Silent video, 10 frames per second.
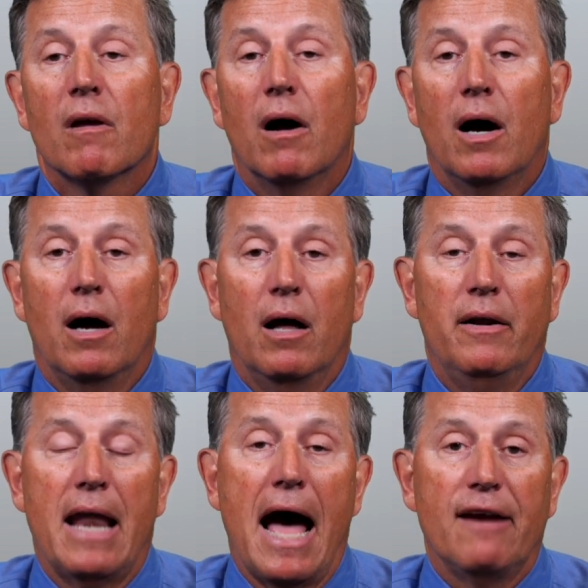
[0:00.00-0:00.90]

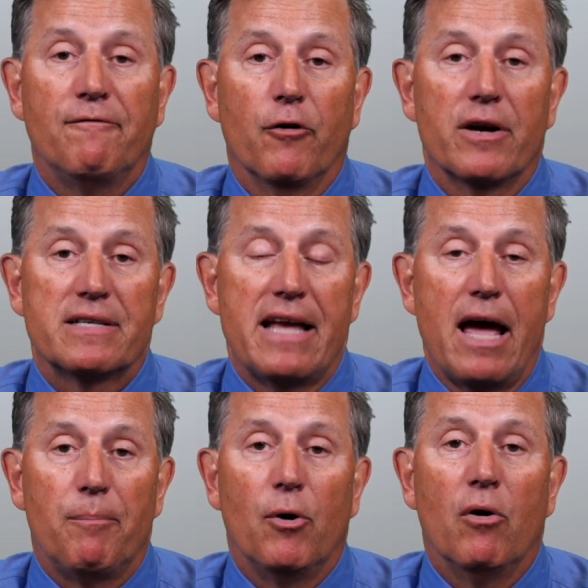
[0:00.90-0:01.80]
9, for
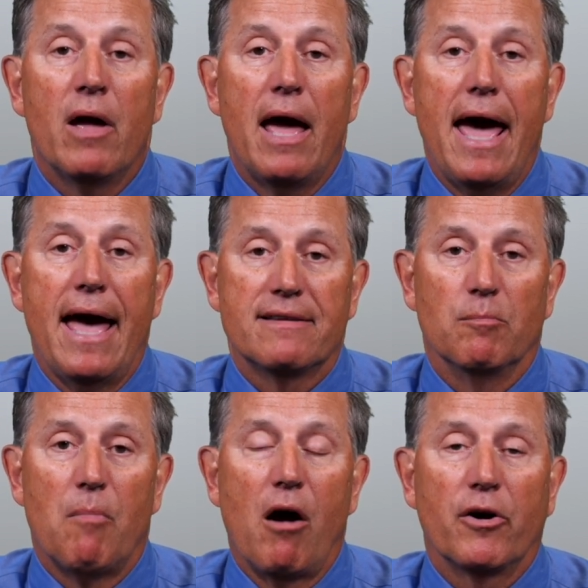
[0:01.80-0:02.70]
example, as a
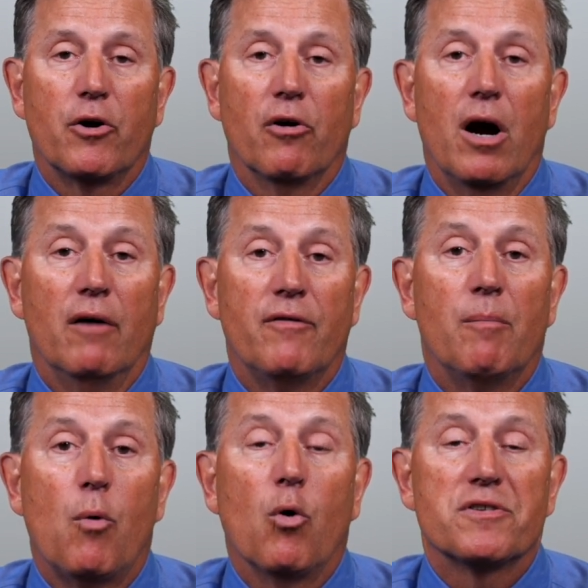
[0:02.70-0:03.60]
marker of a
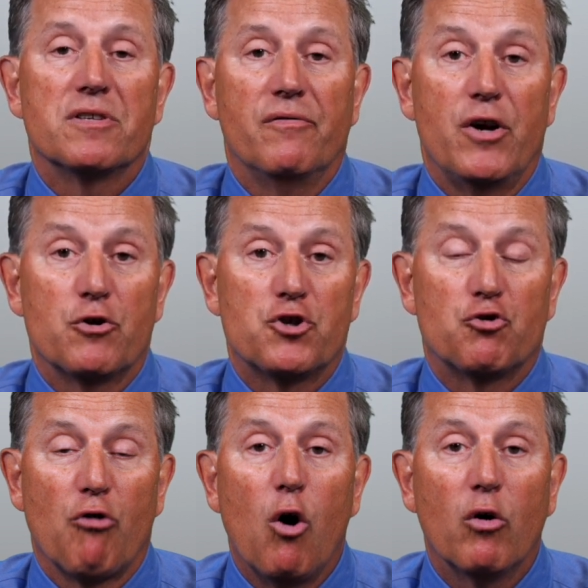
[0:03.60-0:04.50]
more severe
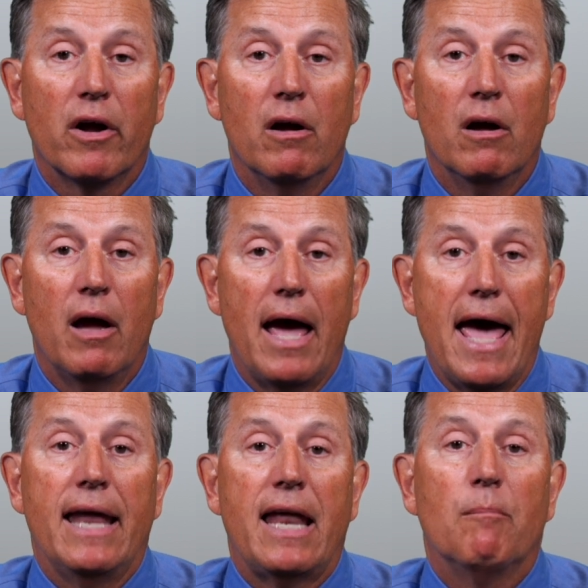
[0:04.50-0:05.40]
stroke
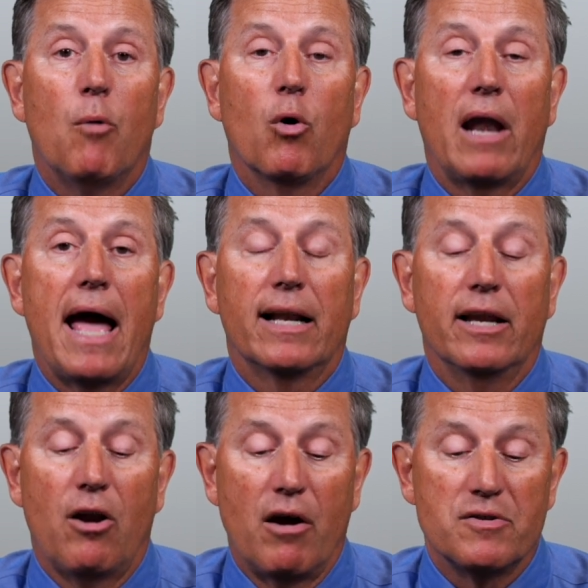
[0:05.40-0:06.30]
and a more likely
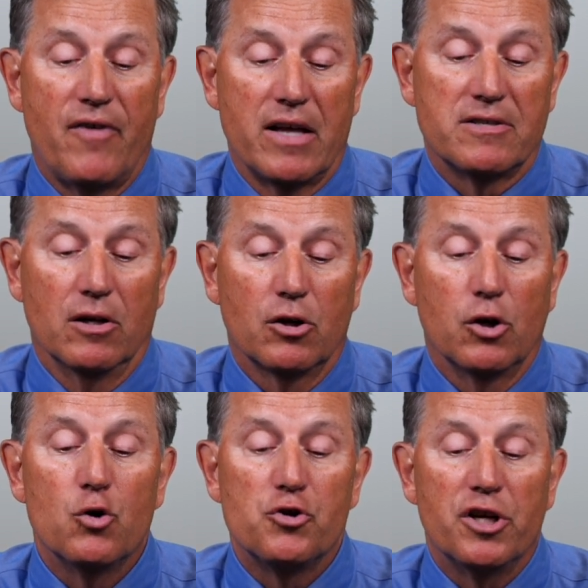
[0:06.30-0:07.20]
large vessel
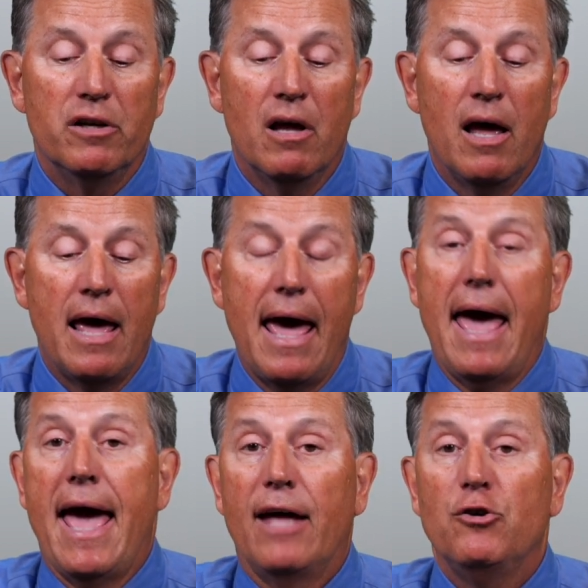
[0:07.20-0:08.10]
occlusion.
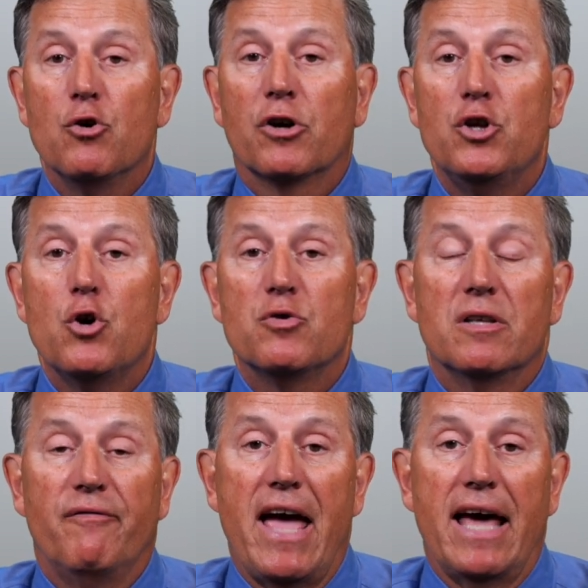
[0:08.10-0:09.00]
And you can use
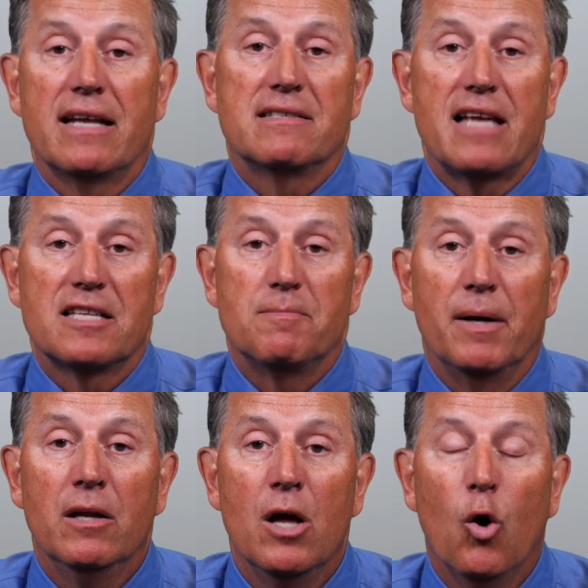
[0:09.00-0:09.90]
the VAN
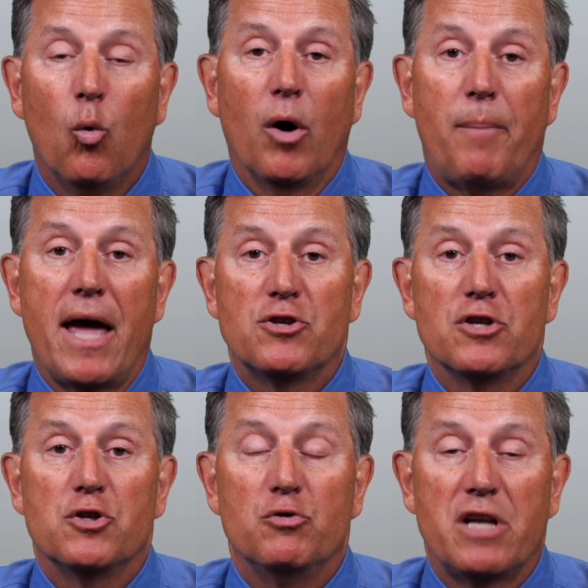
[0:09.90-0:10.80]
assessment, where
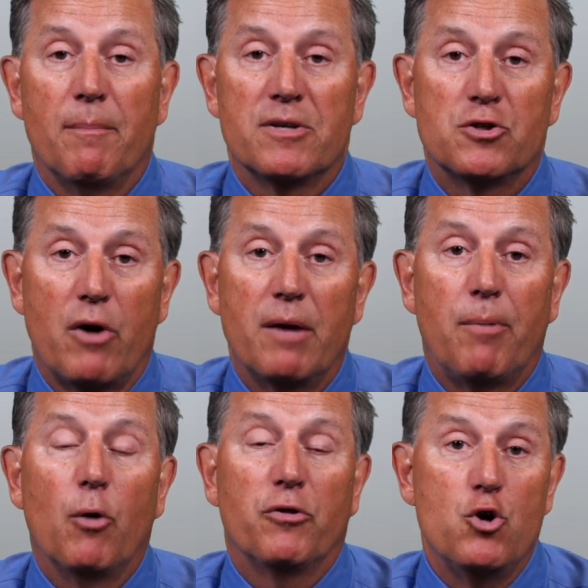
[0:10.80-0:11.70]
patients who demonstrate
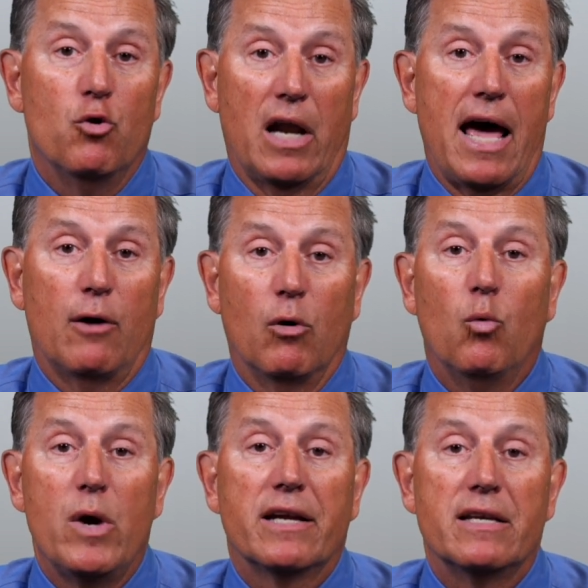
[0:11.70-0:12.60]
both unilateral
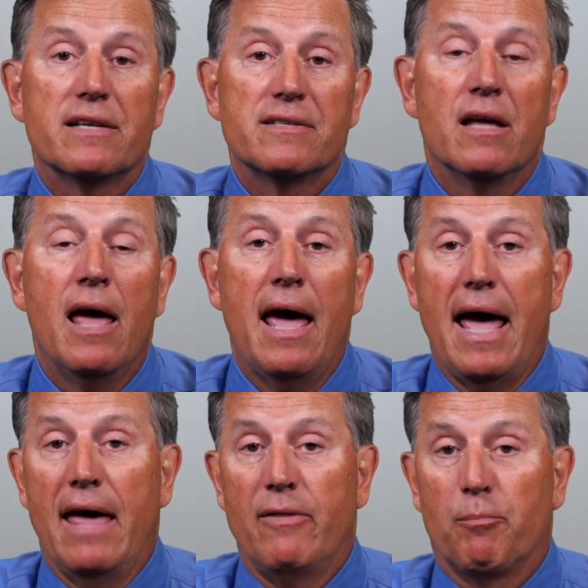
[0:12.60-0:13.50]
weakness
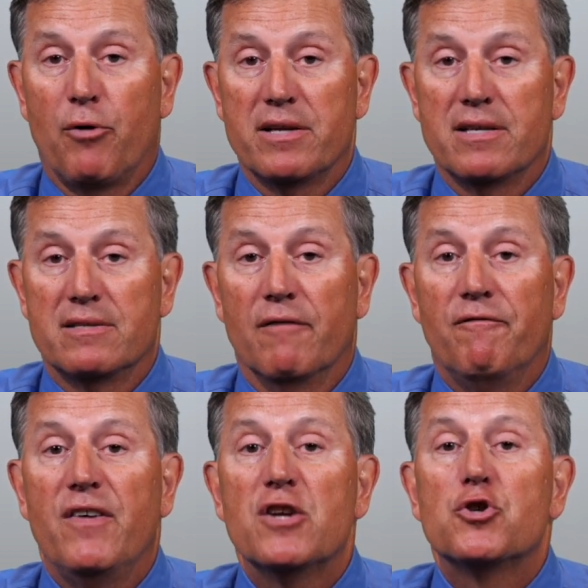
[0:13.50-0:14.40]
and the presence of
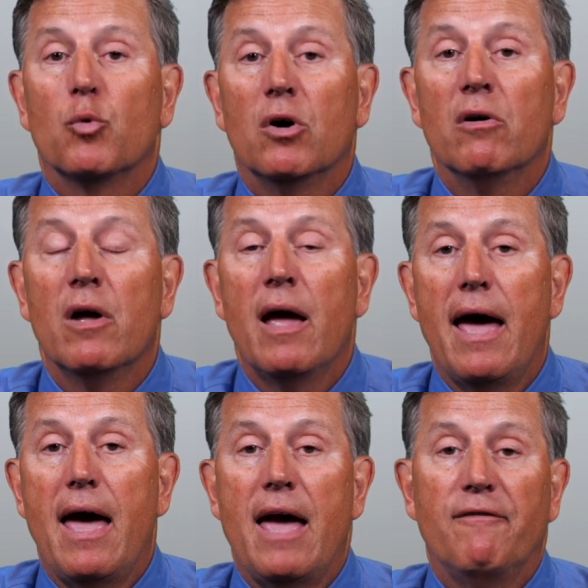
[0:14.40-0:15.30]
visual
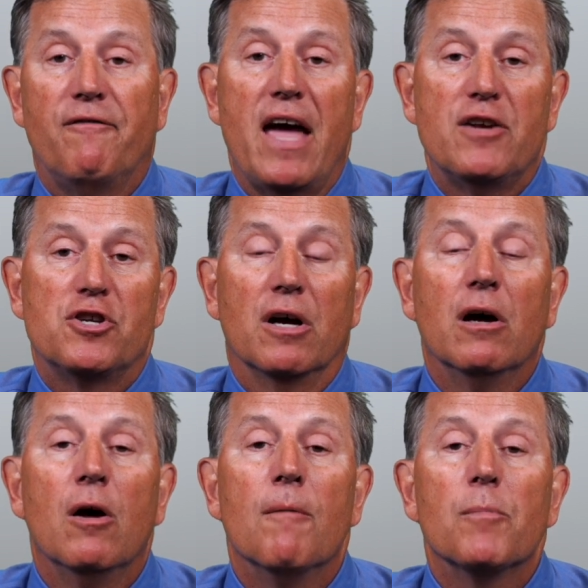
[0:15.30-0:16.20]

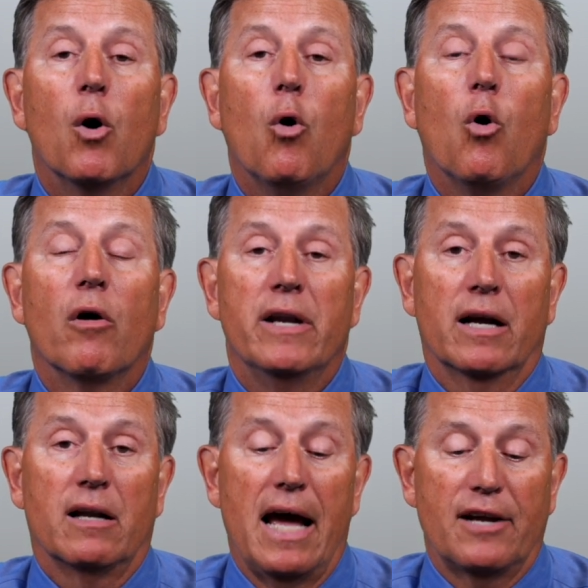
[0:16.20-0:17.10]
aphasia or
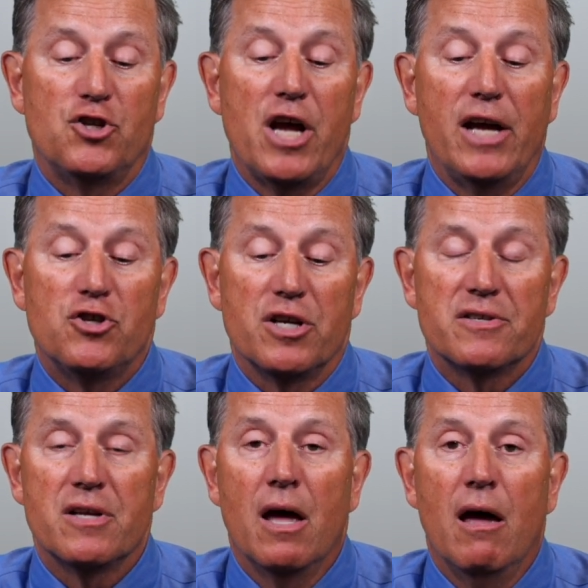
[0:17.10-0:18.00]
neglect
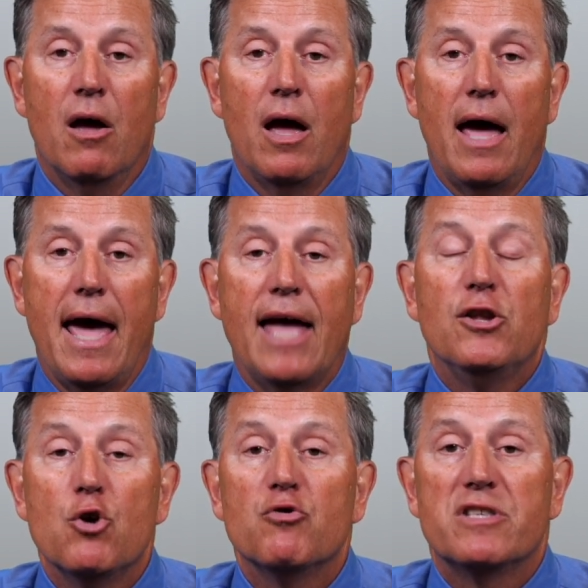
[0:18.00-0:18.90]
changes,
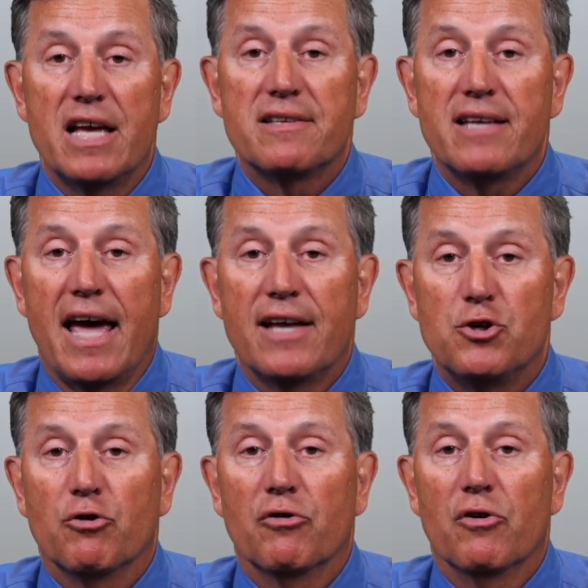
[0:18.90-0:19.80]
and use this as
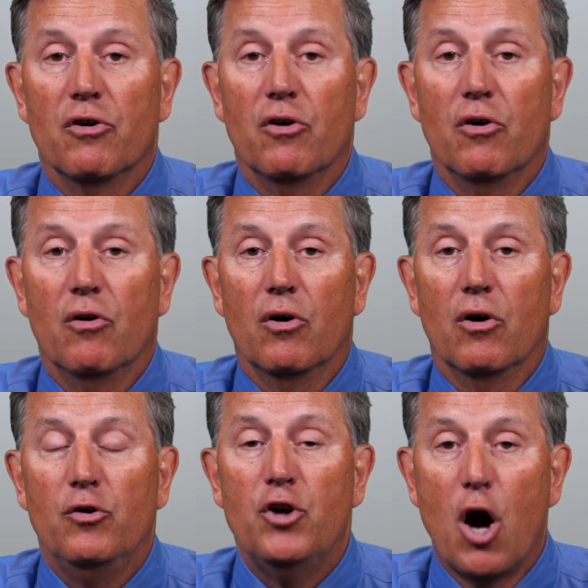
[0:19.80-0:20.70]
your
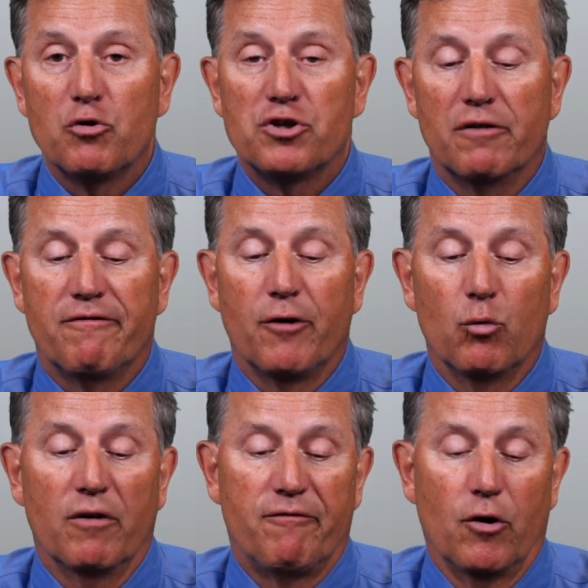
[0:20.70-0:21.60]
notion for
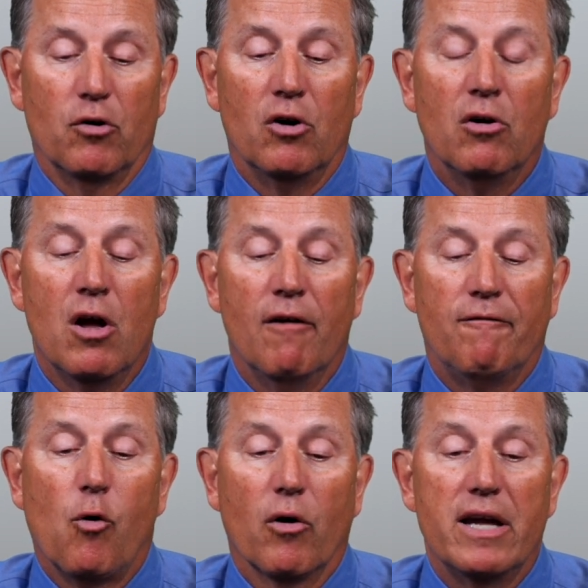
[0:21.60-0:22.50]
referral
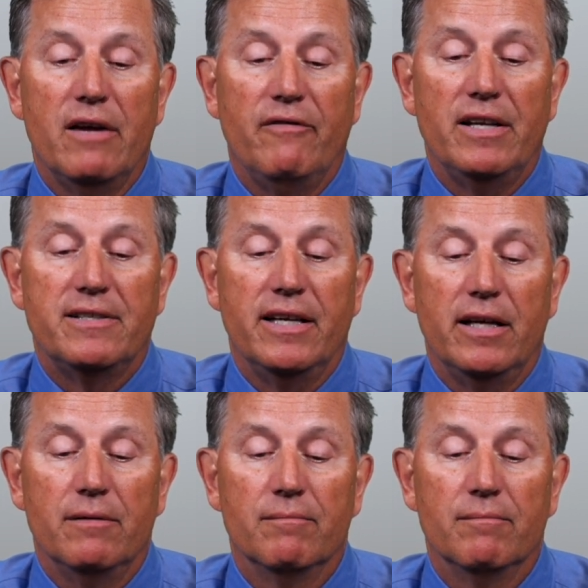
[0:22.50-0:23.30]
for EVT.